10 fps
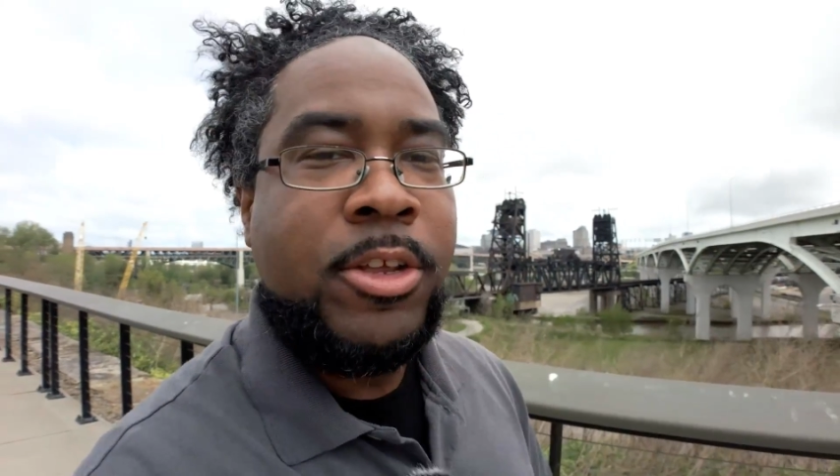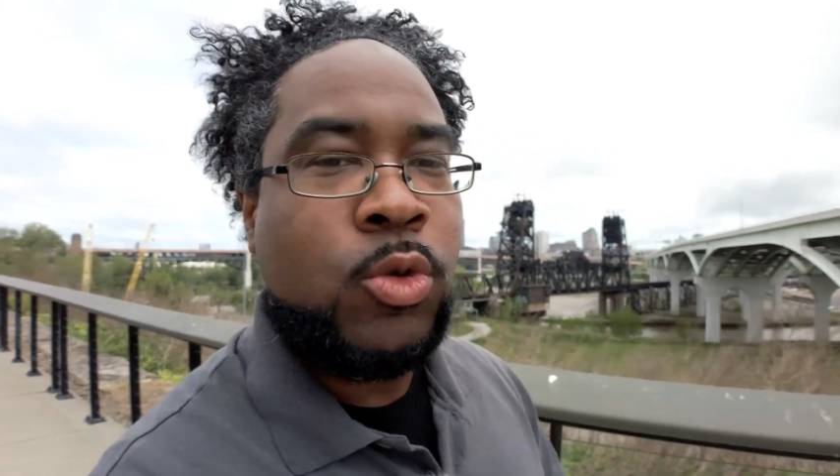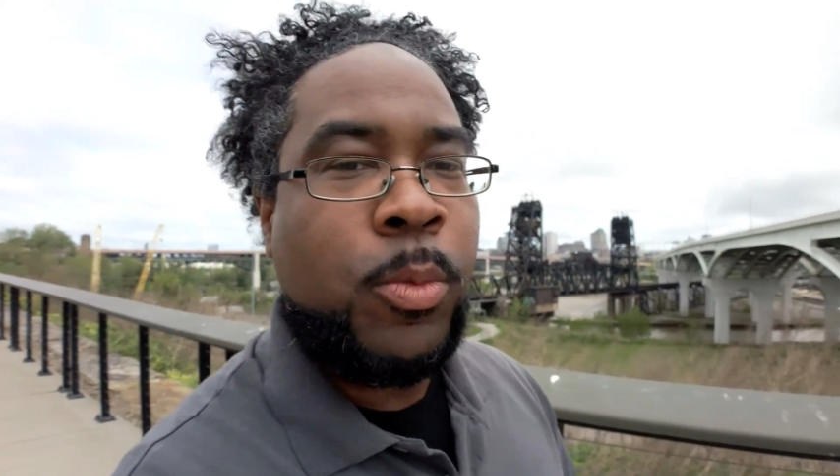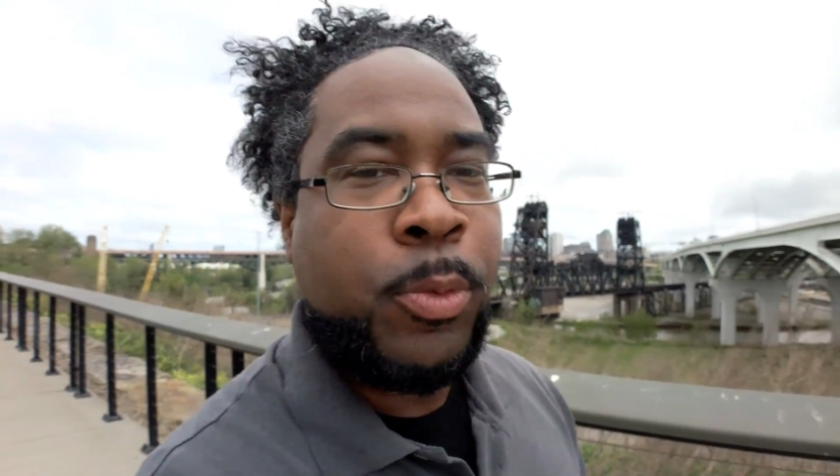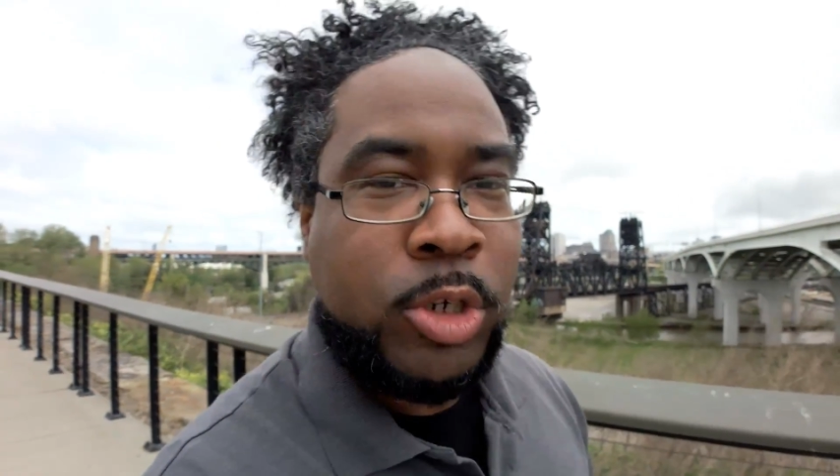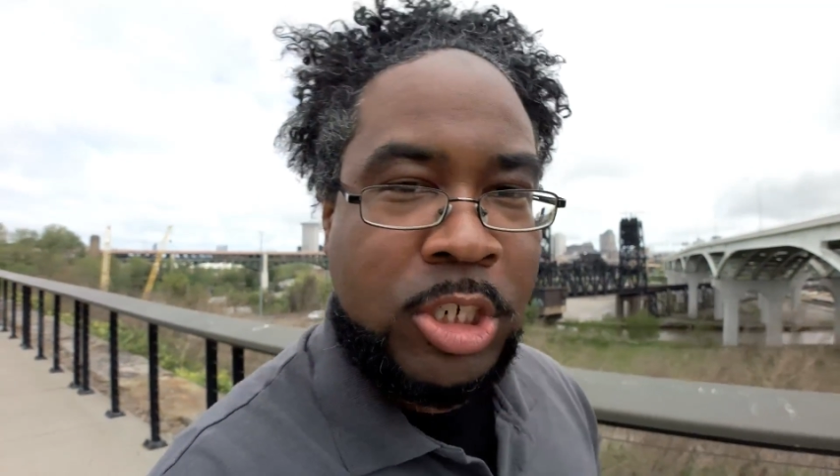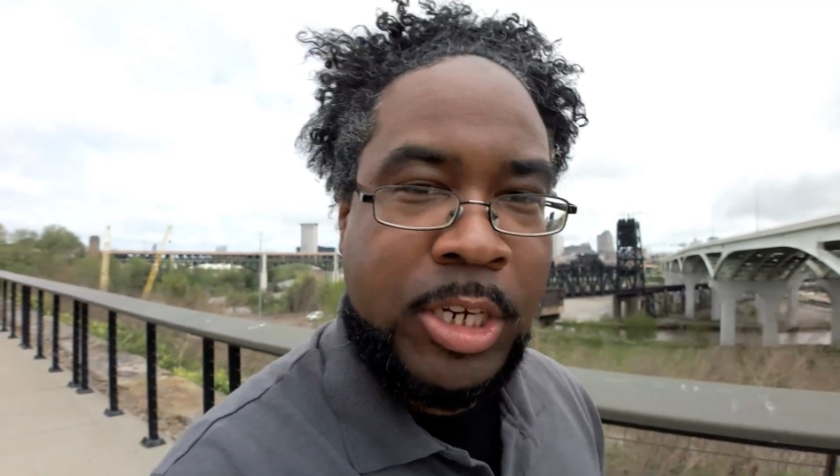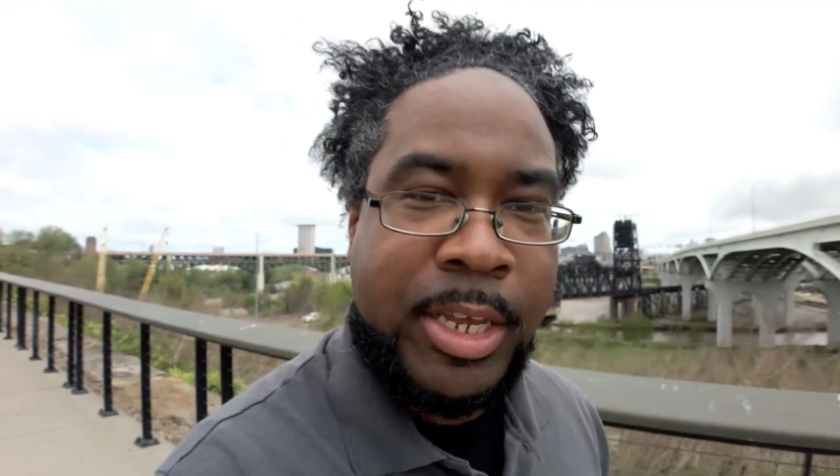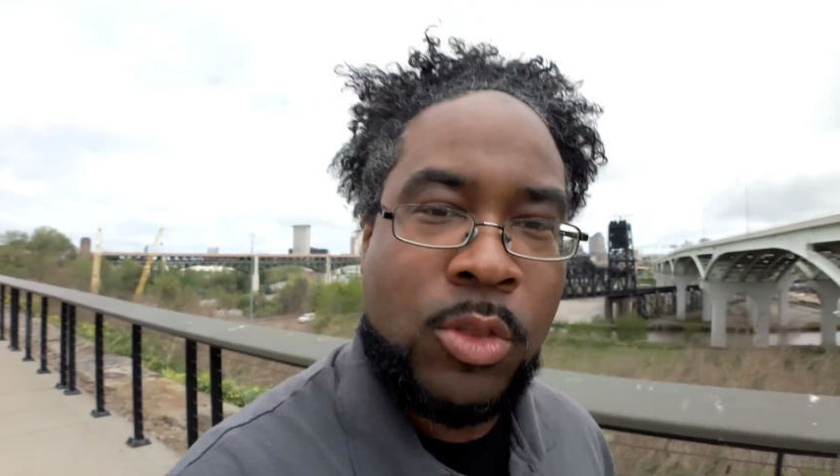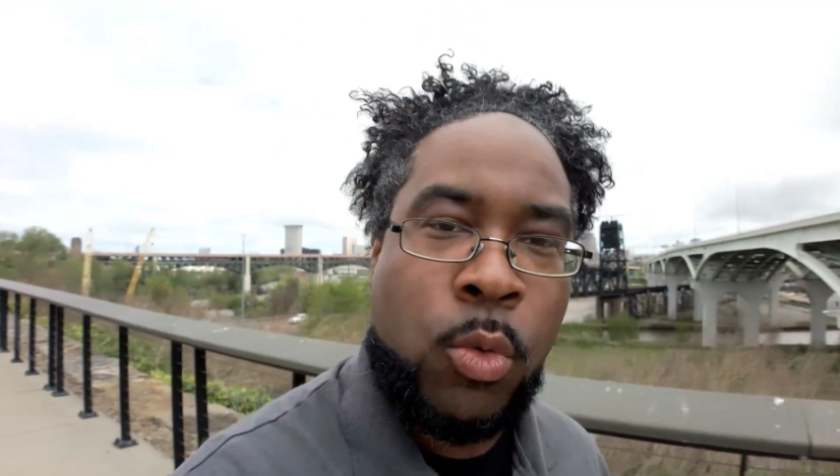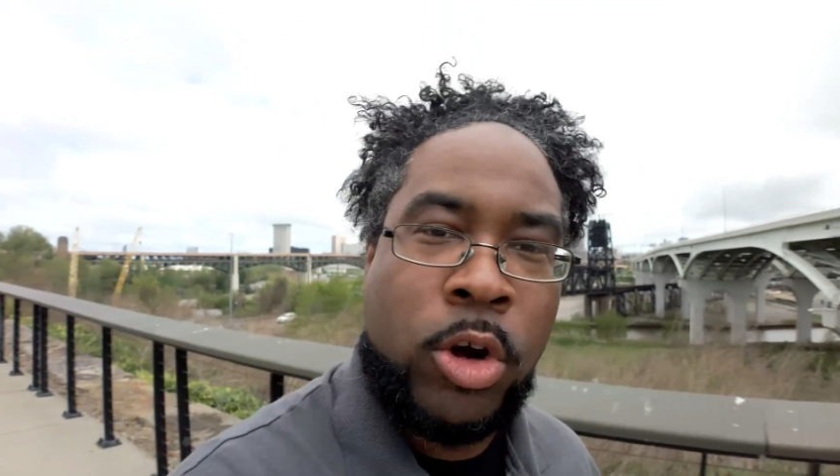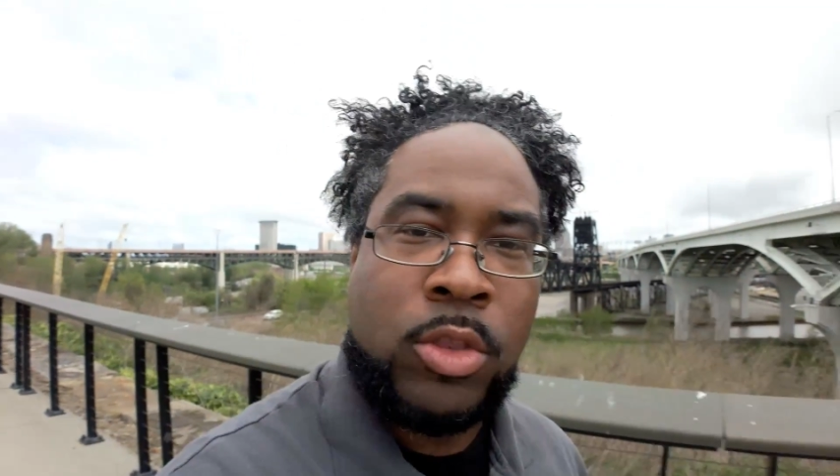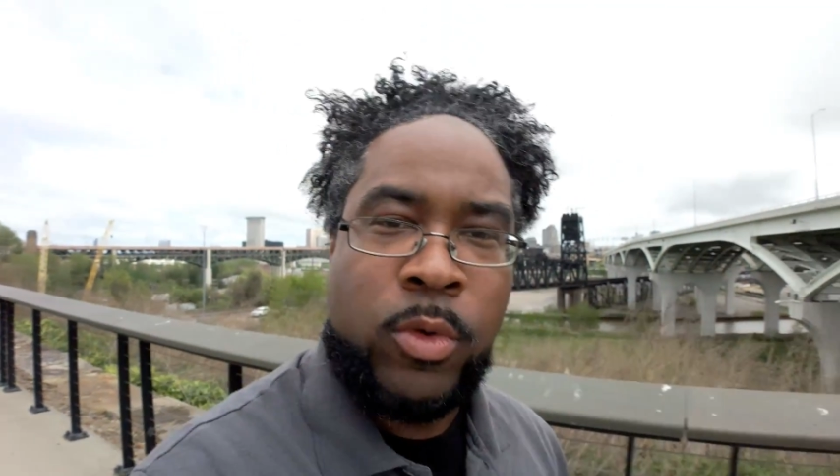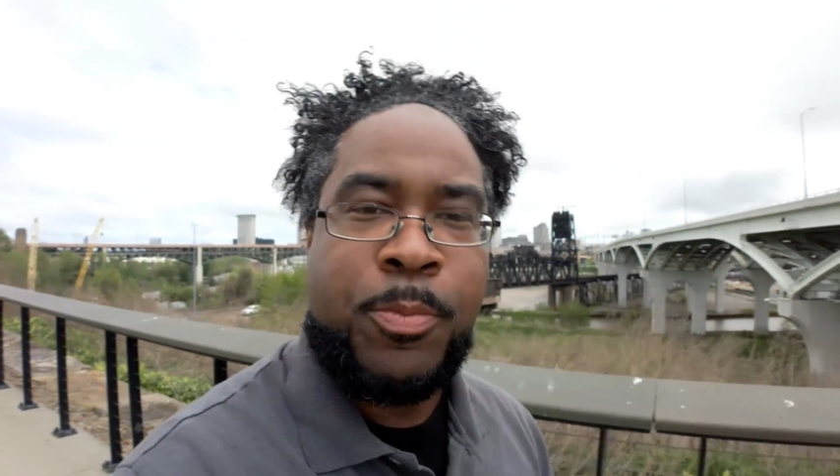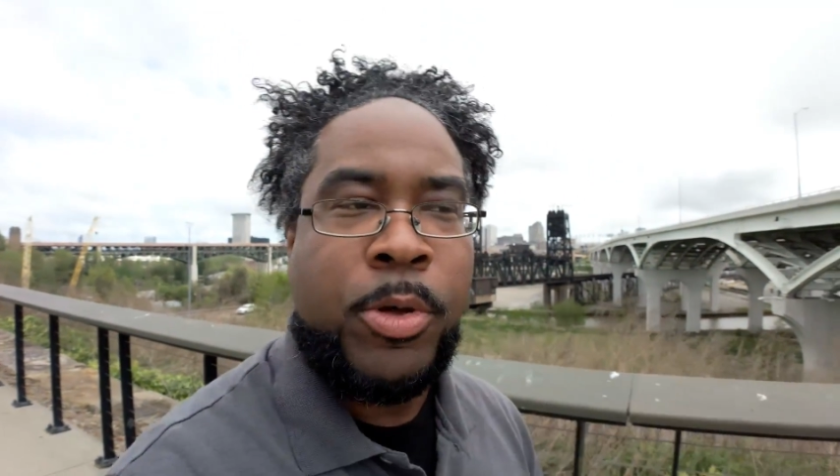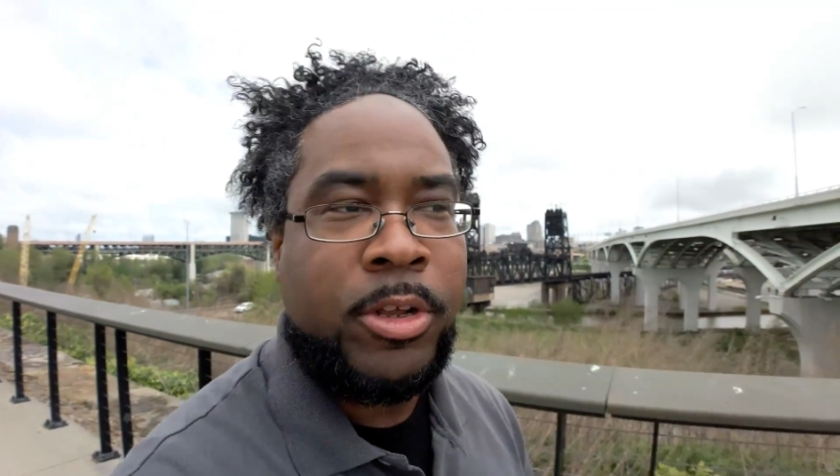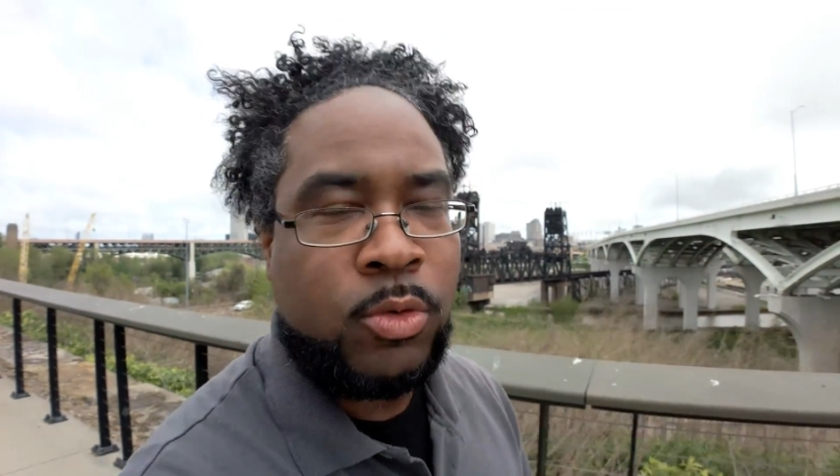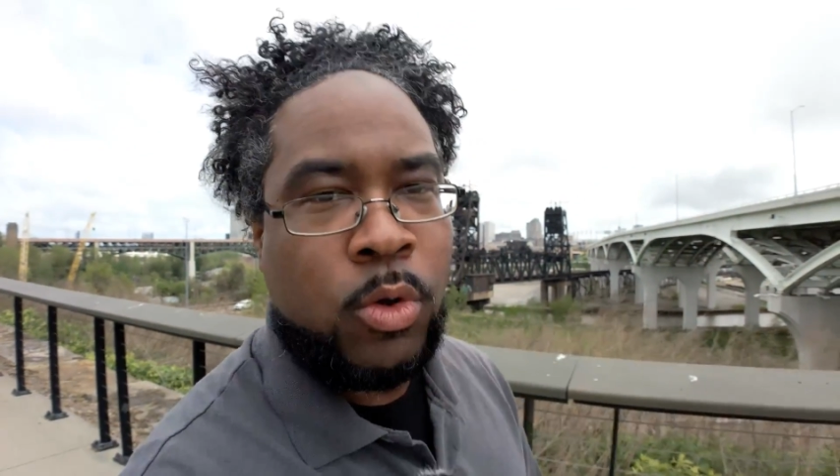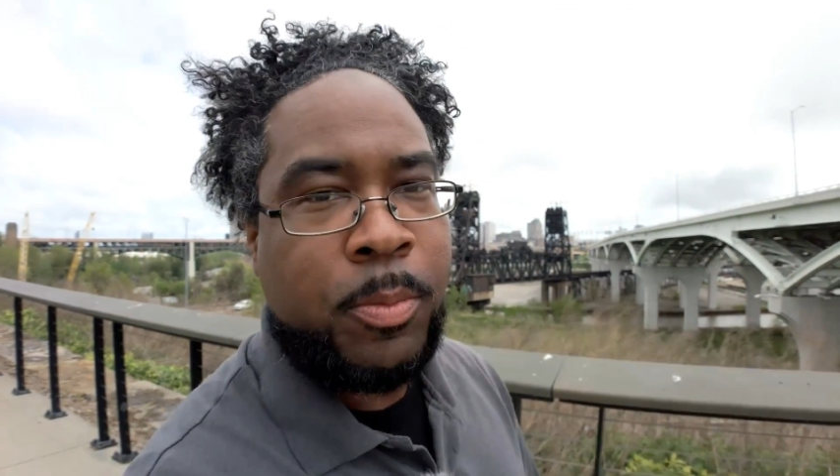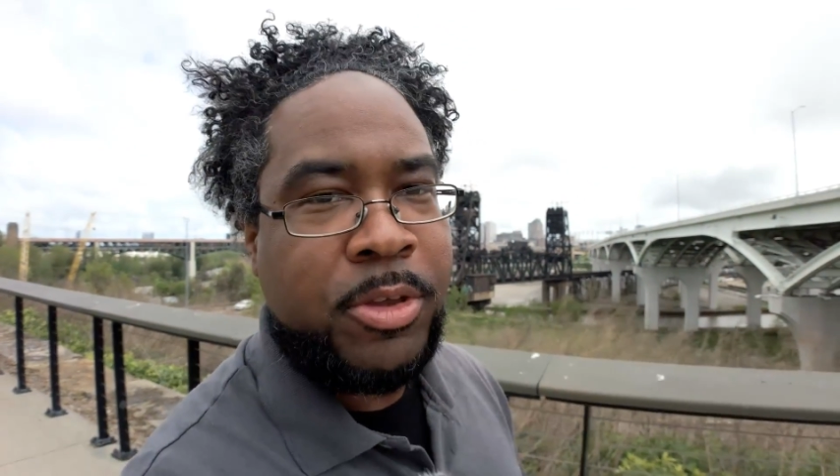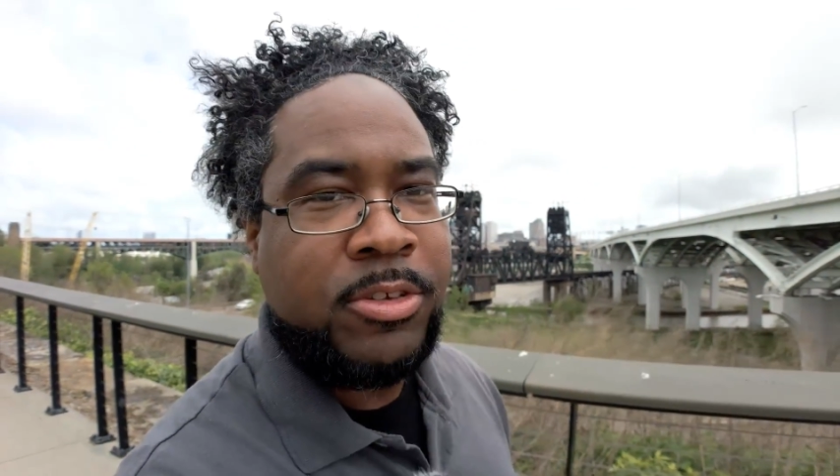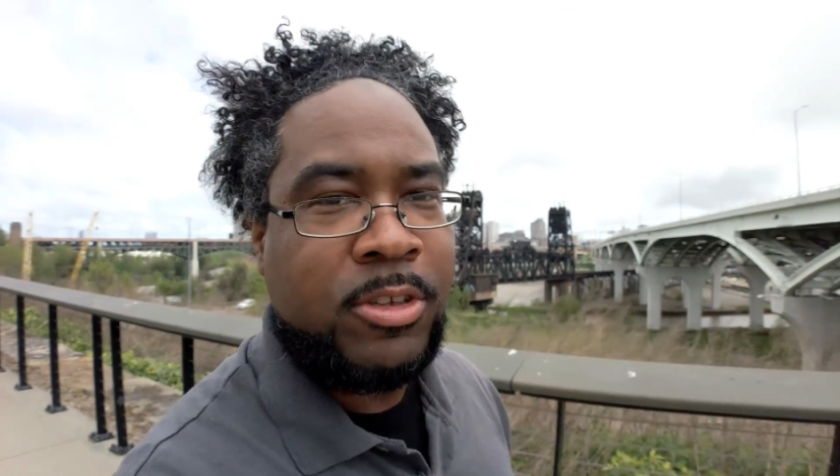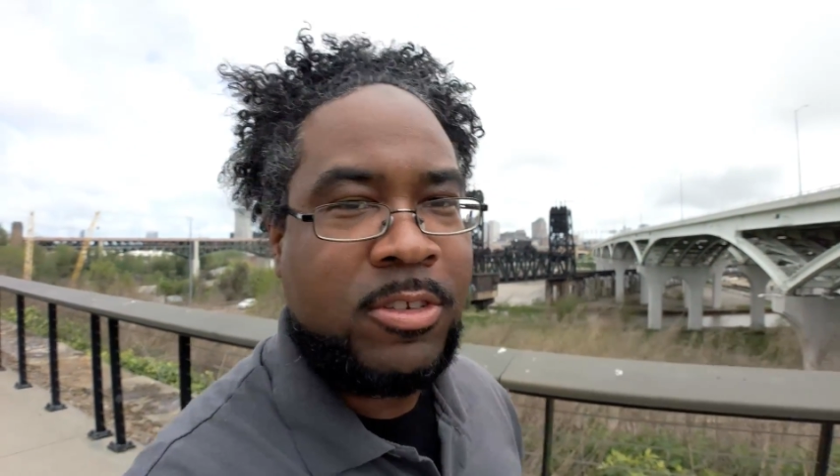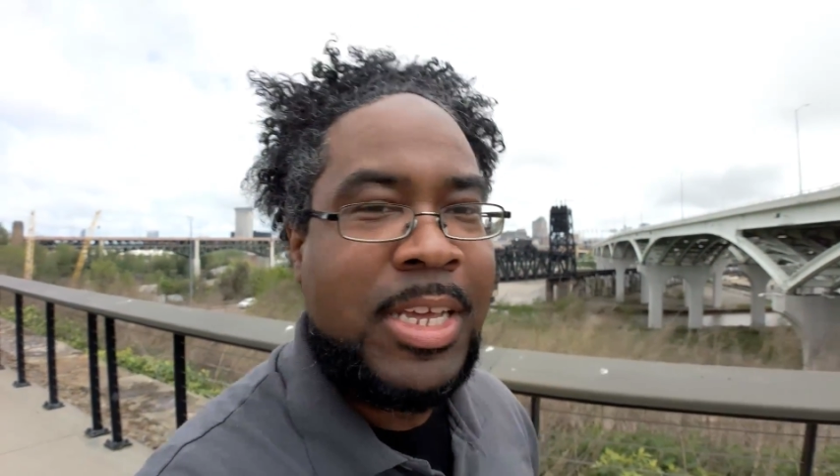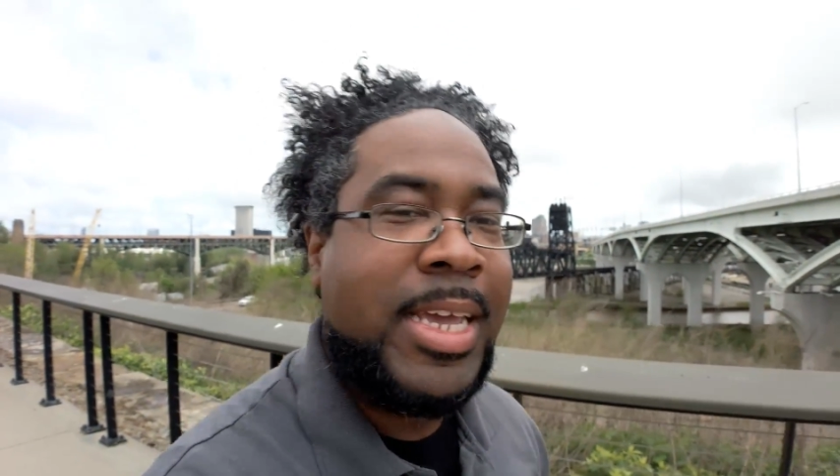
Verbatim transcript: to appreciate the work that we put into our business